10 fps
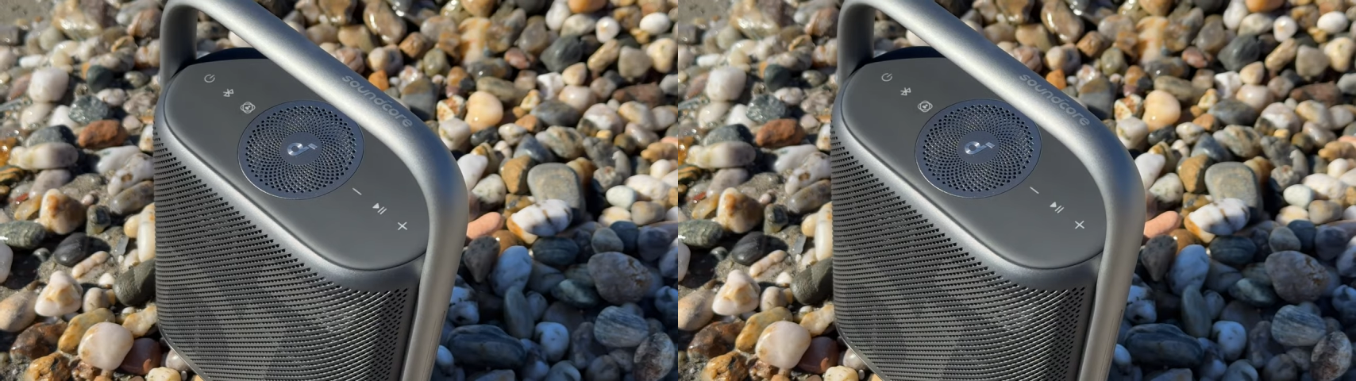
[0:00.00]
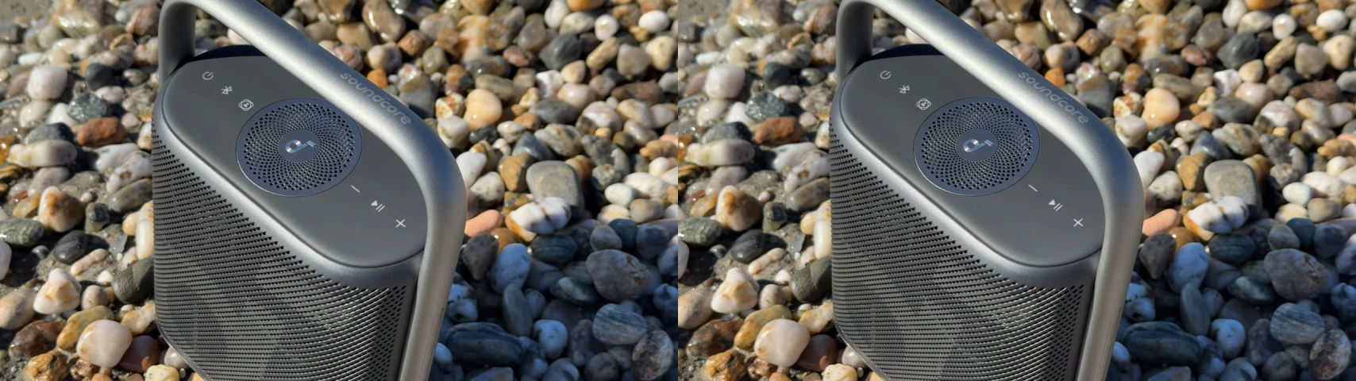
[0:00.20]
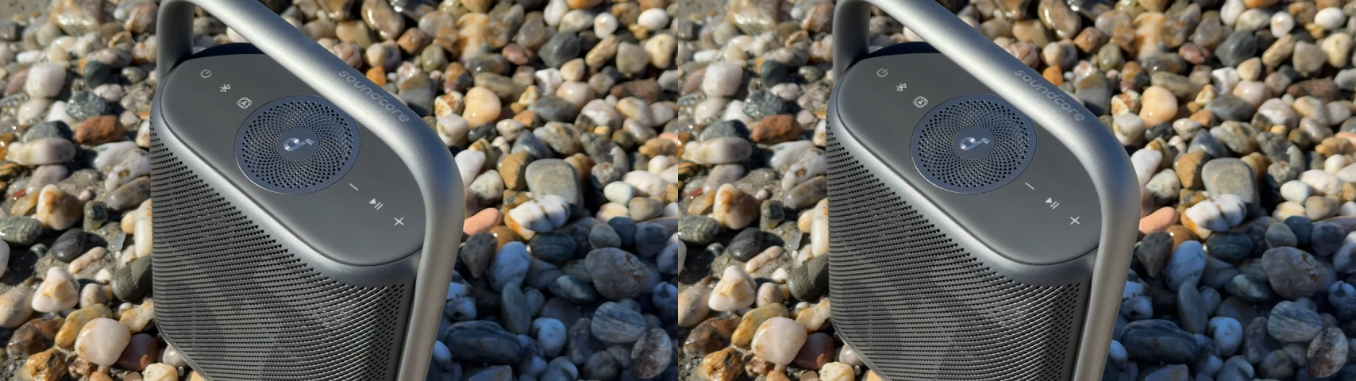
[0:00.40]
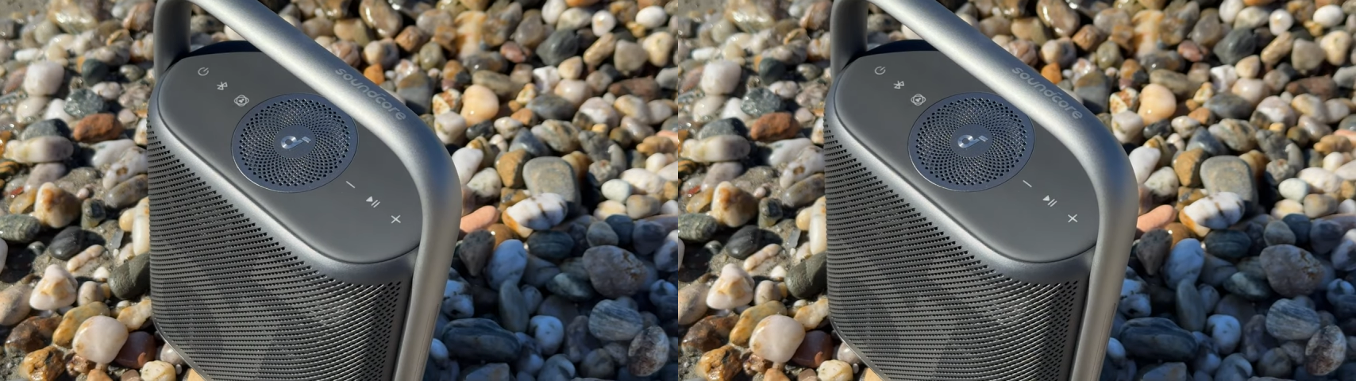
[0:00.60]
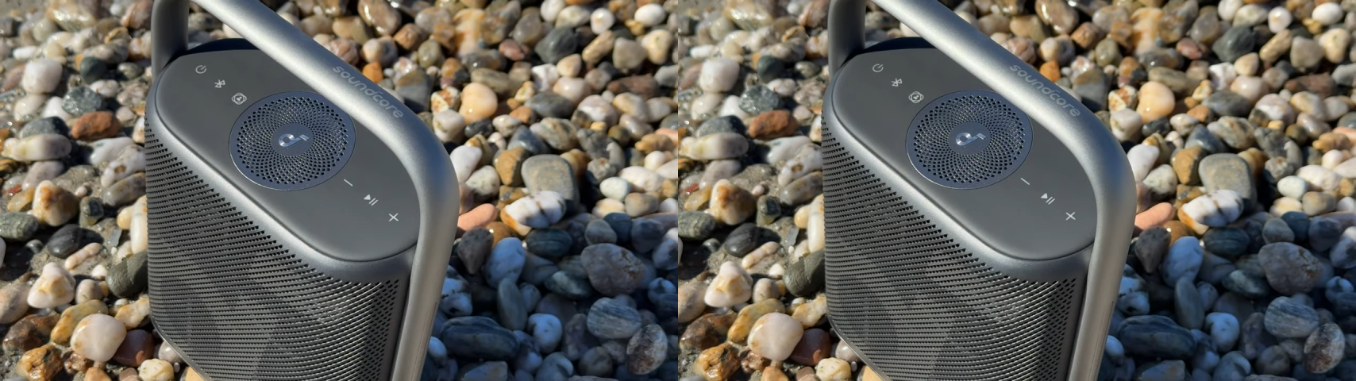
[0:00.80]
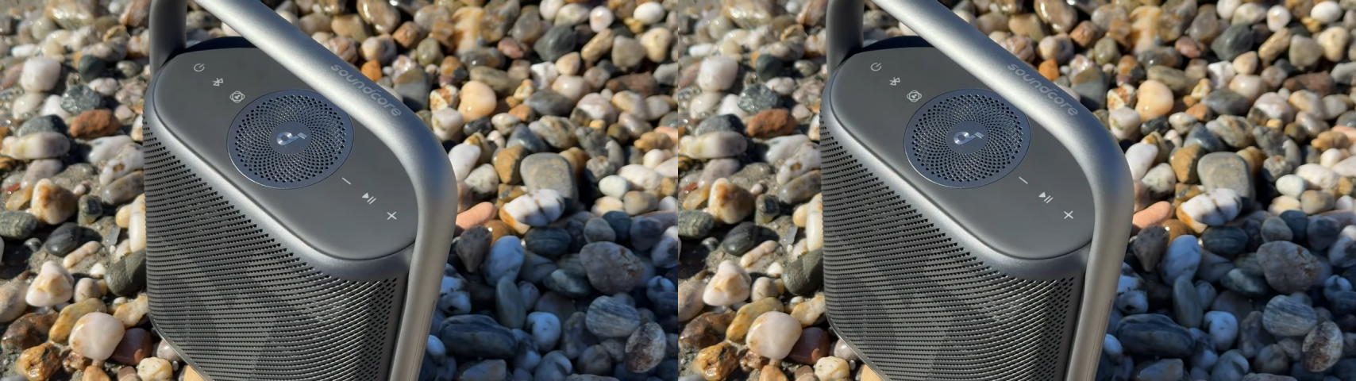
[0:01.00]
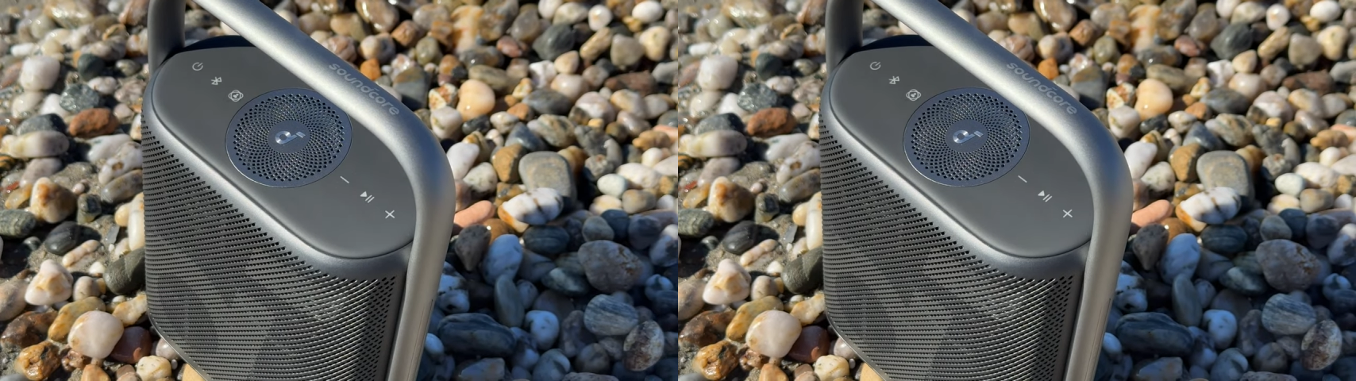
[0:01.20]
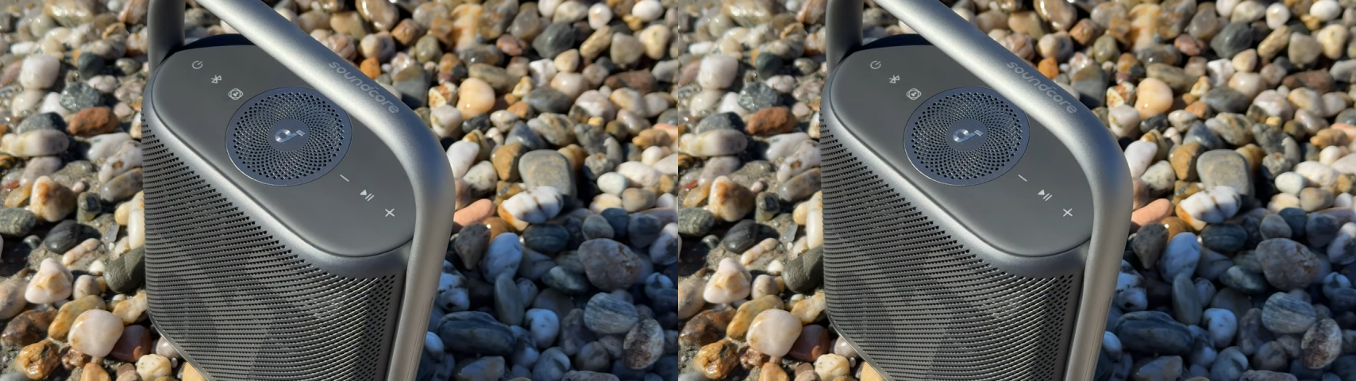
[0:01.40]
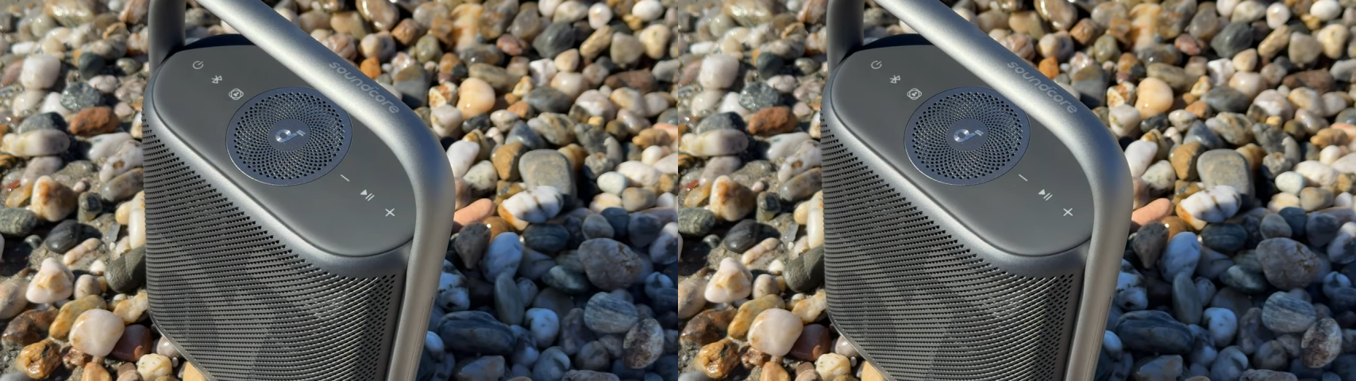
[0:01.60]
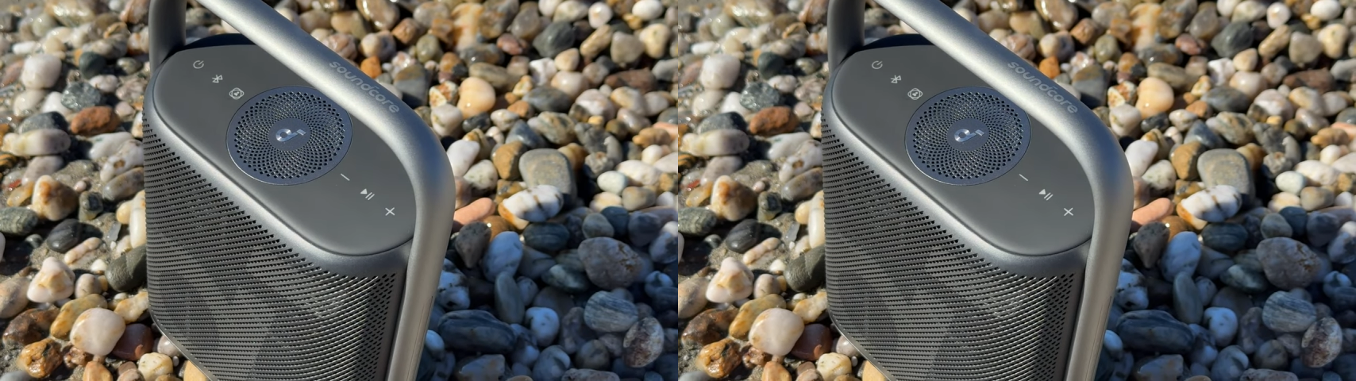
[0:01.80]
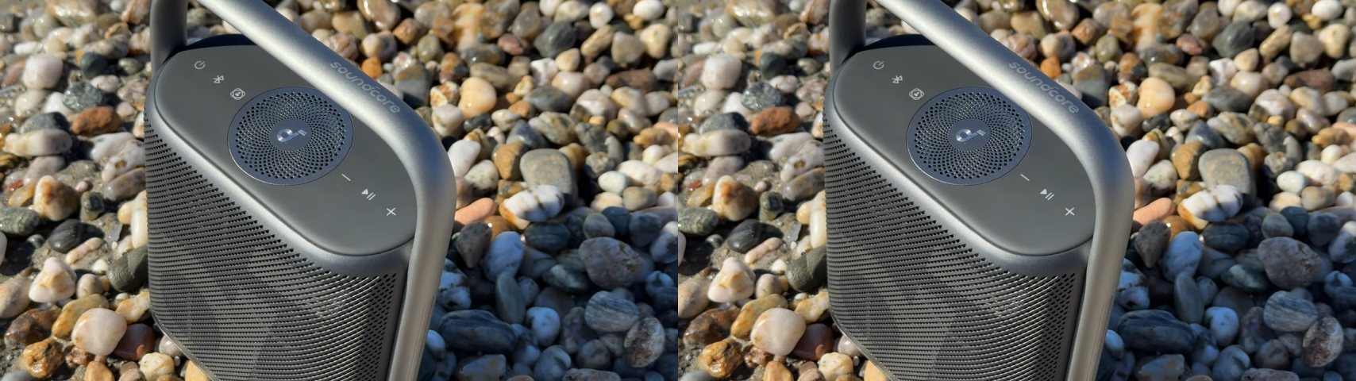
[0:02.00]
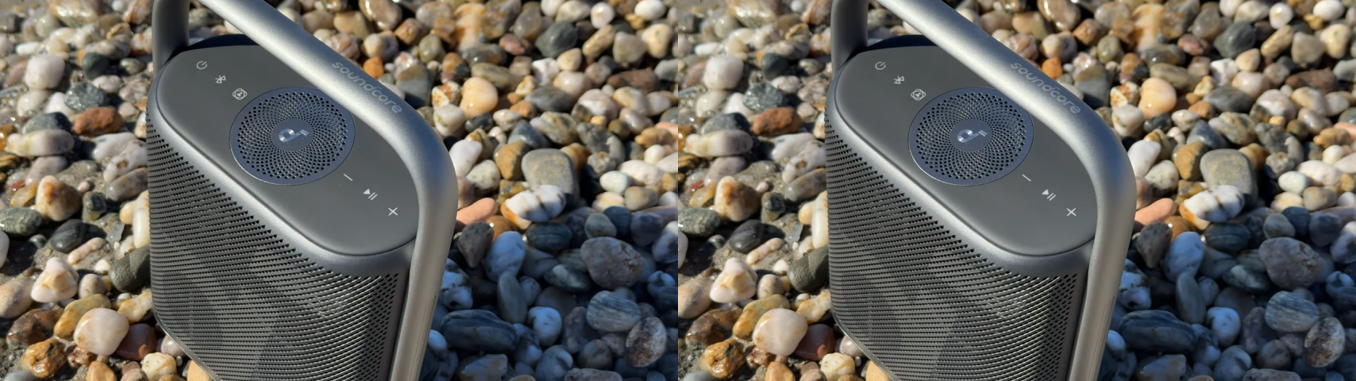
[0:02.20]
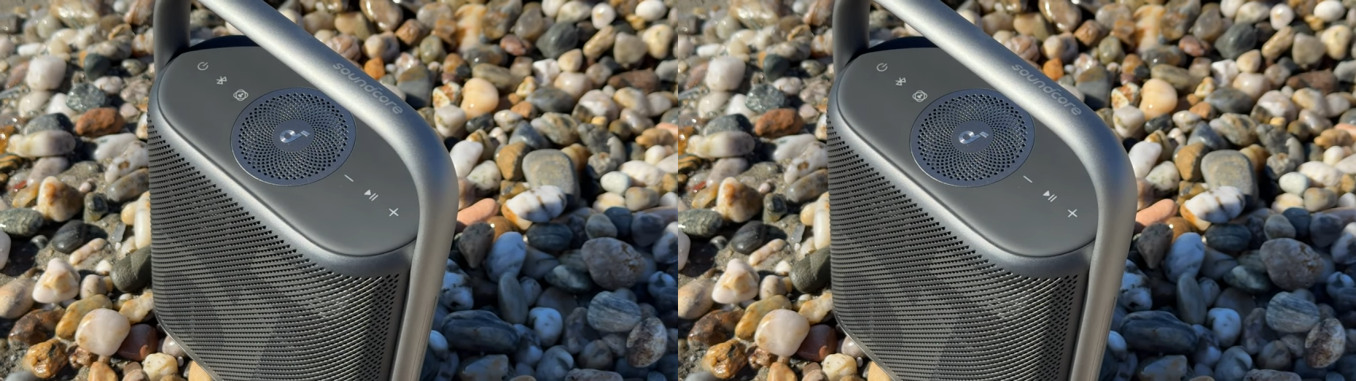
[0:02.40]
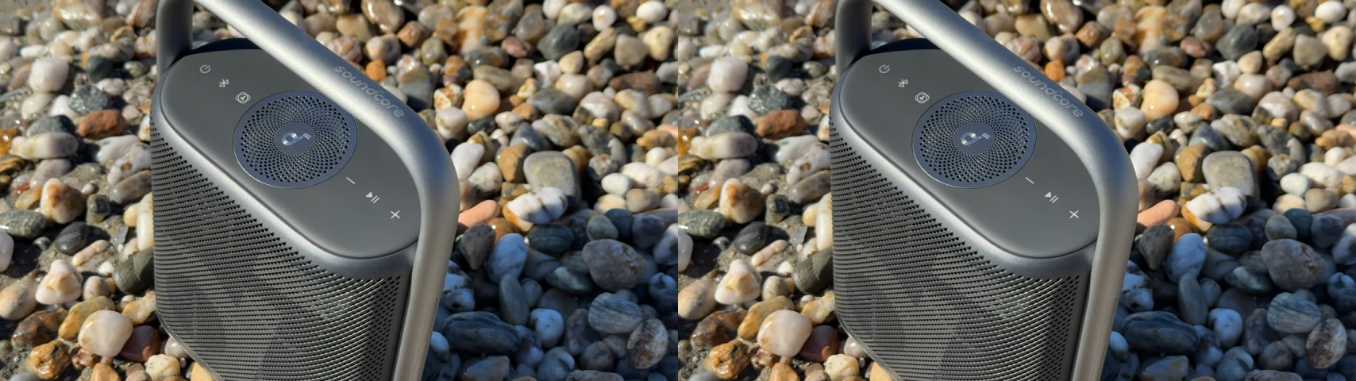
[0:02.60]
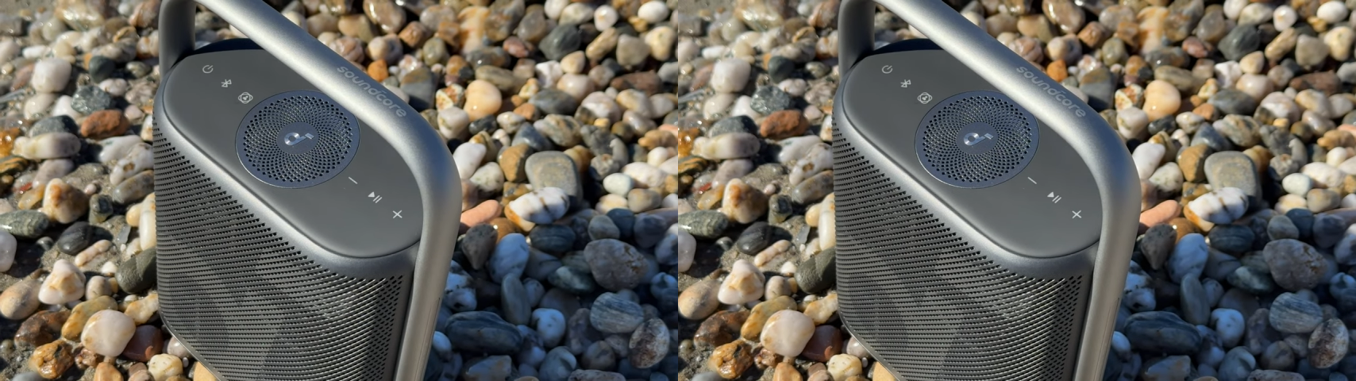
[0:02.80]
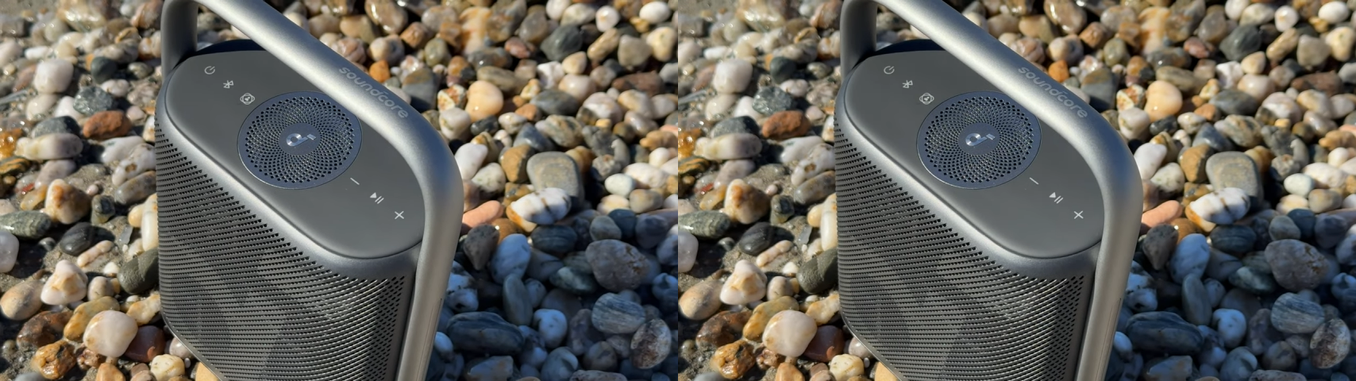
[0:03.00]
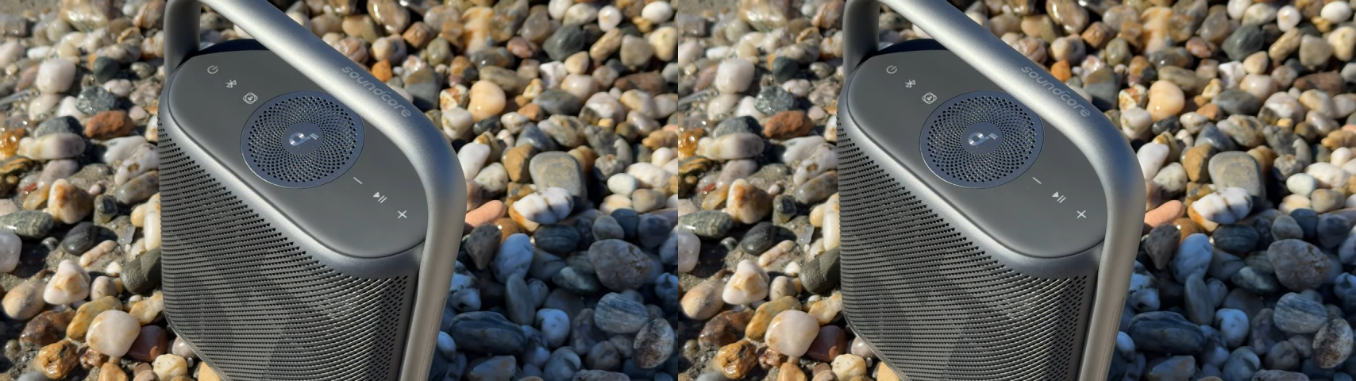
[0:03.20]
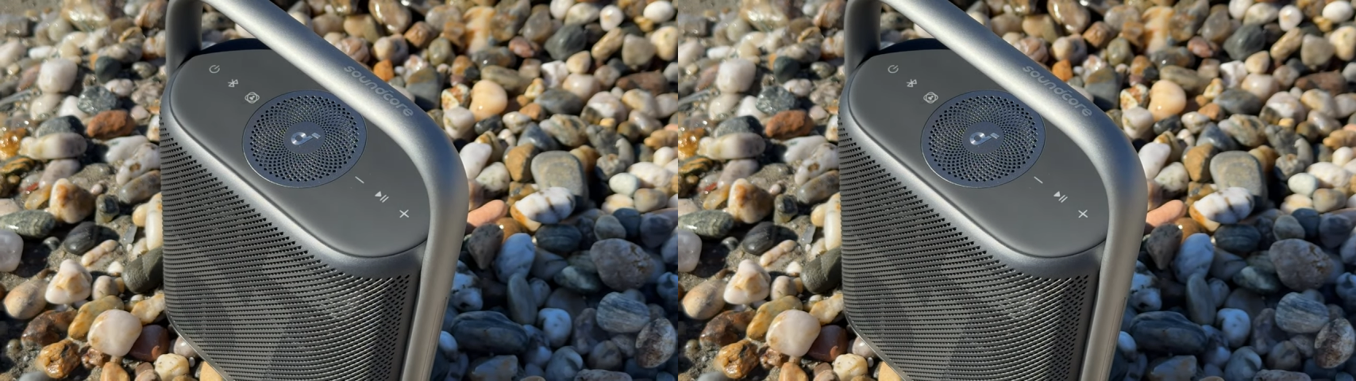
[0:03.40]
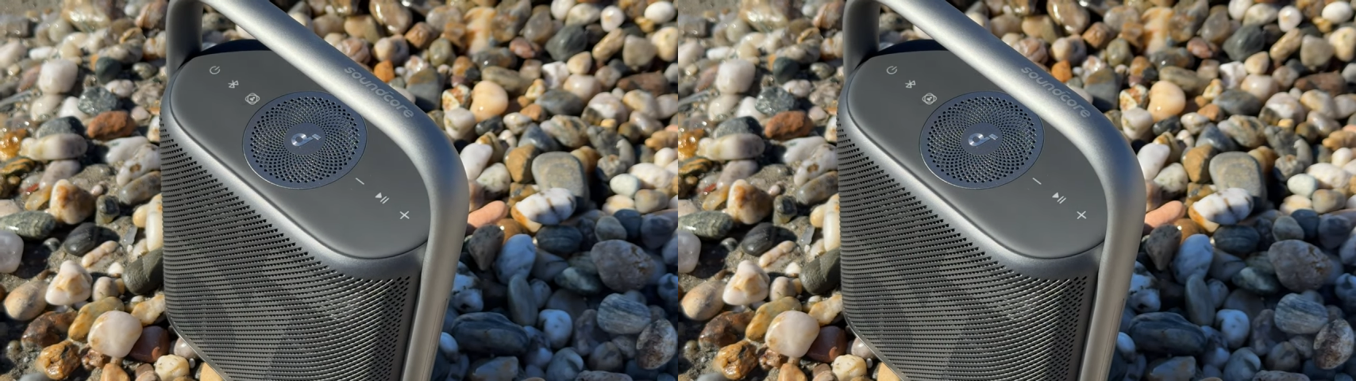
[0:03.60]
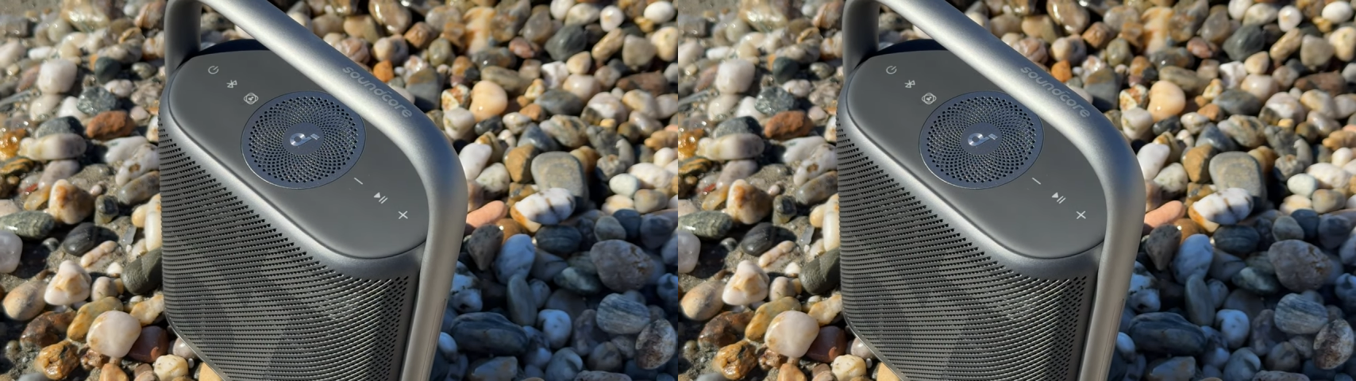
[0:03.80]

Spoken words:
[unreadable: no face in view]